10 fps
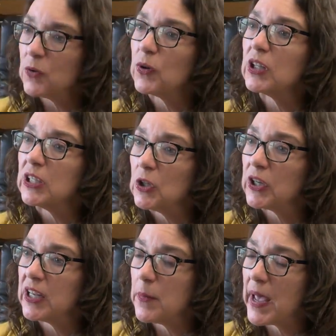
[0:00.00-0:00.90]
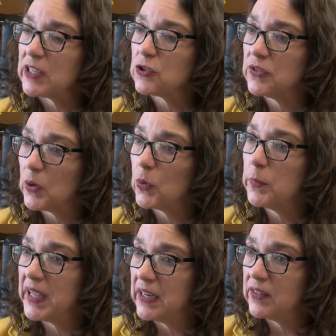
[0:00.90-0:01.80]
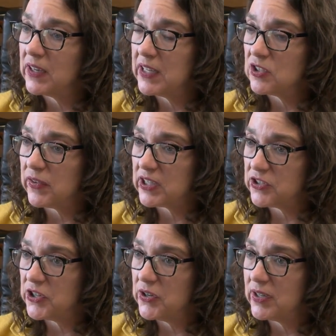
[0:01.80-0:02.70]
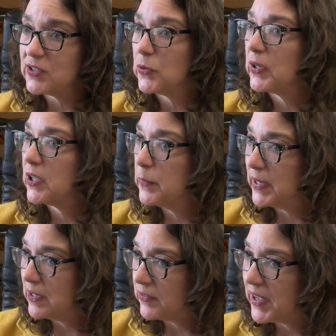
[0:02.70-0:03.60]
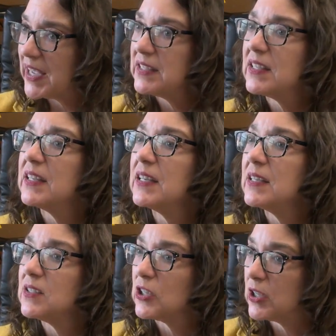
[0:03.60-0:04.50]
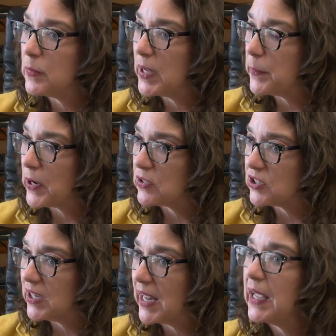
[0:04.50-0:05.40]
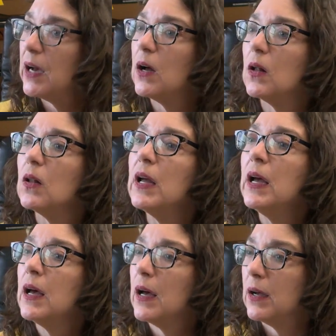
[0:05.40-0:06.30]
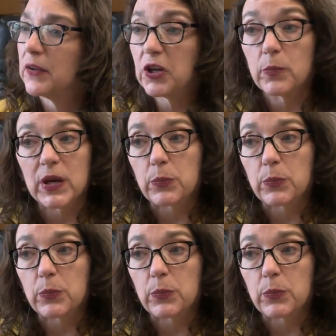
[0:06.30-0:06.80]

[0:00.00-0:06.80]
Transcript: And really looking to make sure that we're meeting the needs of our students. So it could be devices, it could be personnel, uh, it could be